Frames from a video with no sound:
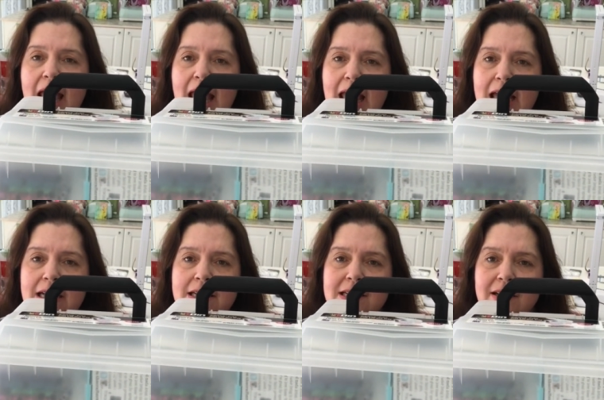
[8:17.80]

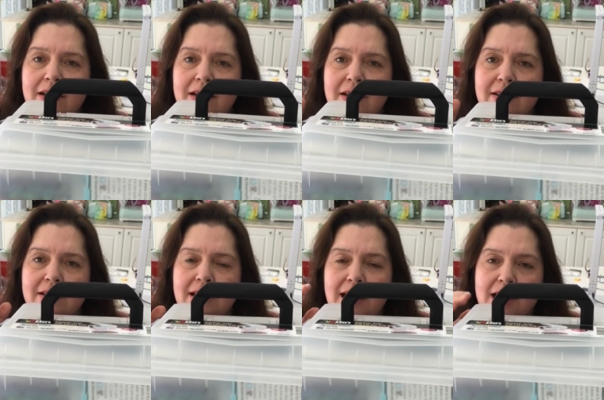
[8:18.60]
And
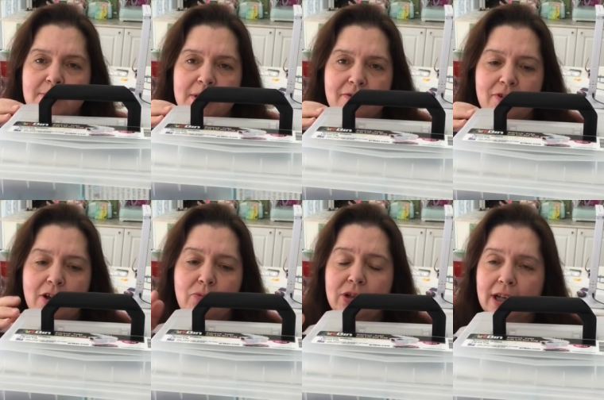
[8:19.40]
they asked me if
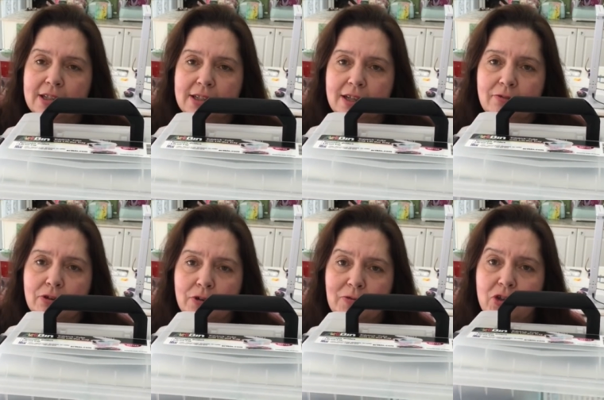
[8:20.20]
I would like to give
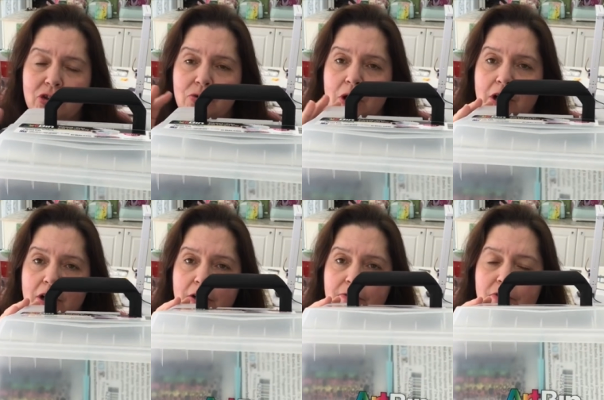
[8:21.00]
a review
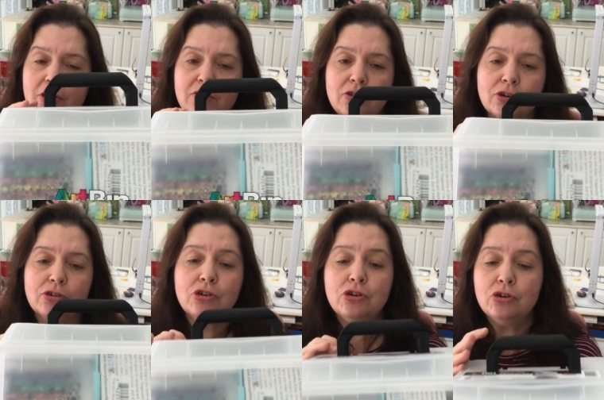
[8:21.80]
of their
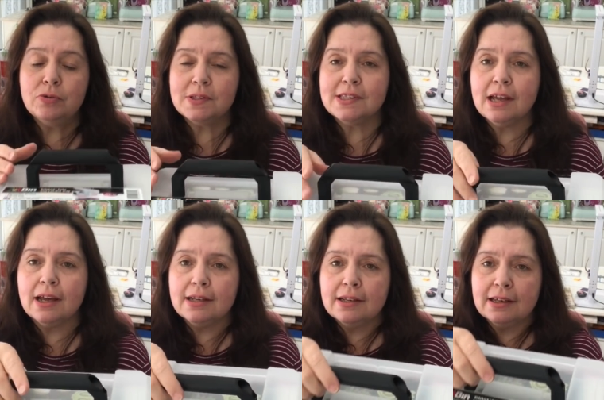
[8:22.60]
new
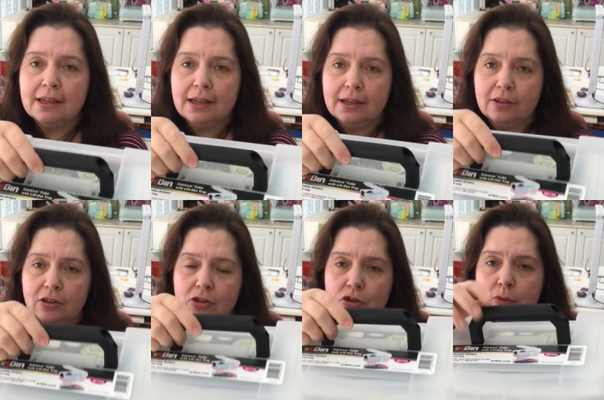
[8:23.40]
Sidekick
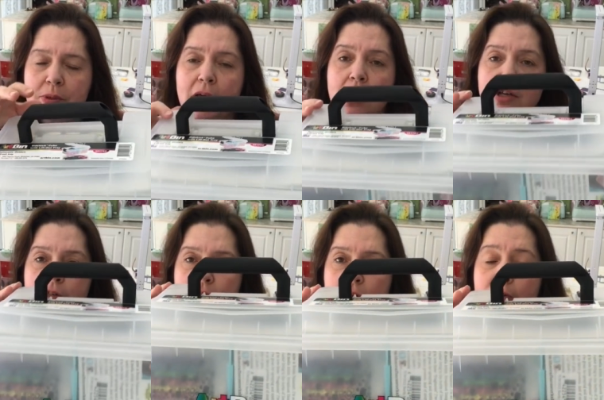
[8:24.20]
Cube.
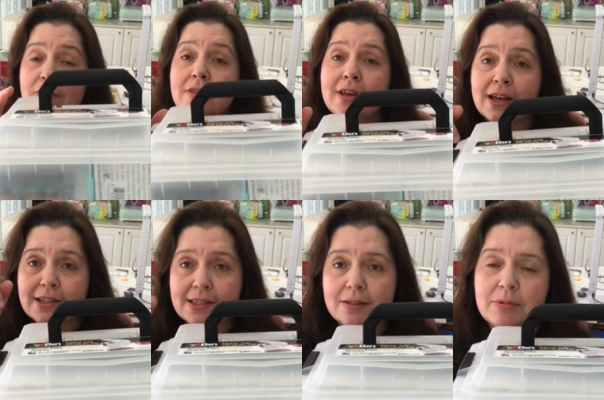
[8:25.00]
So that
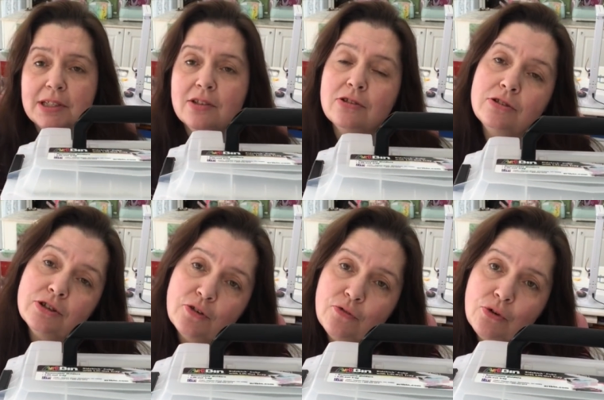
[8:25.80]
is something to
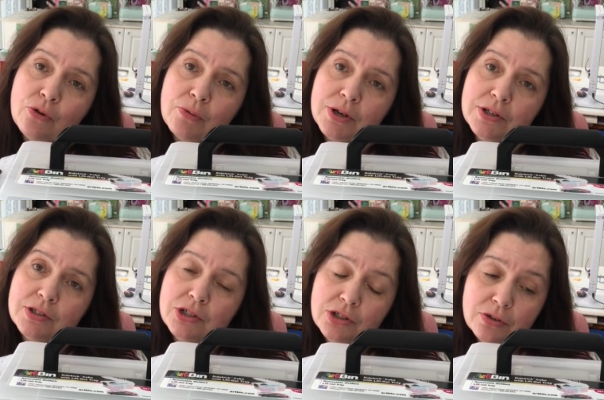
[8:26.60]
look
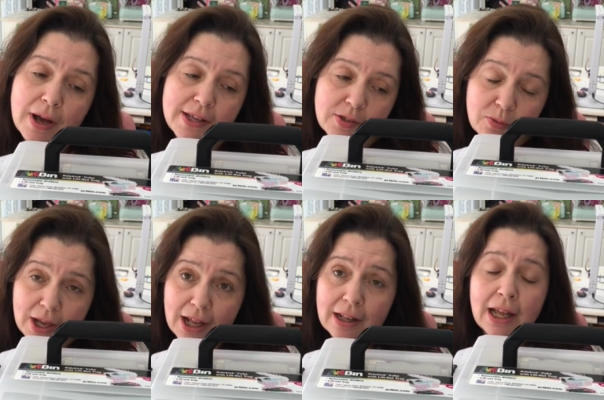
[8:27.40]
forward to as
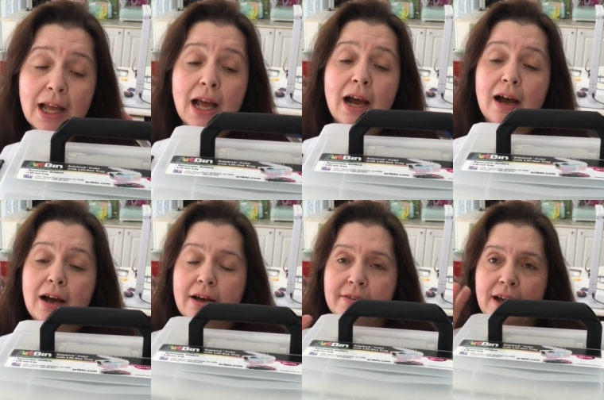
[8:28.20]
well.
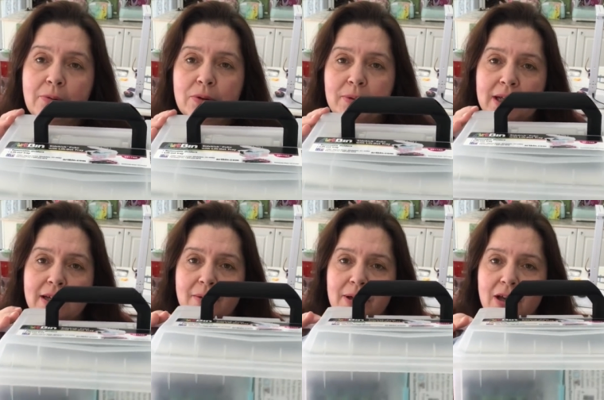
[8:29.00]
That will be
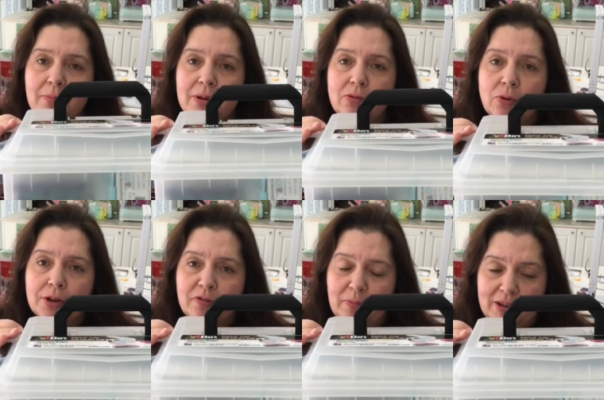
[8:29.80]
coming up in
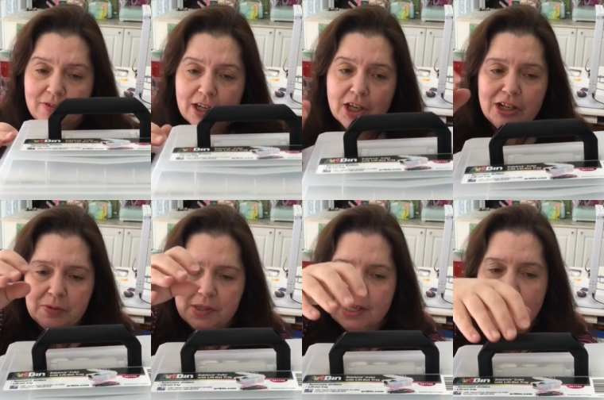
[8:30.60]
one of my
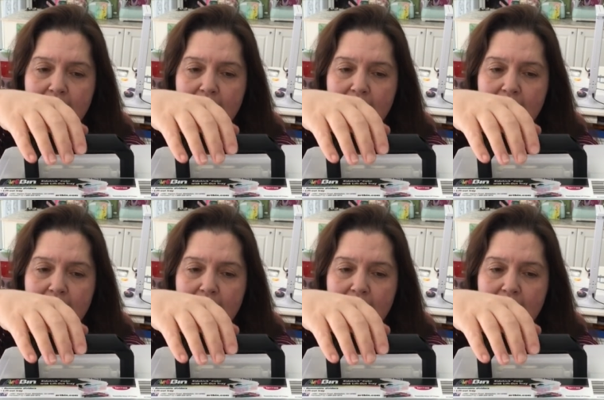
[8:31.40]
videos.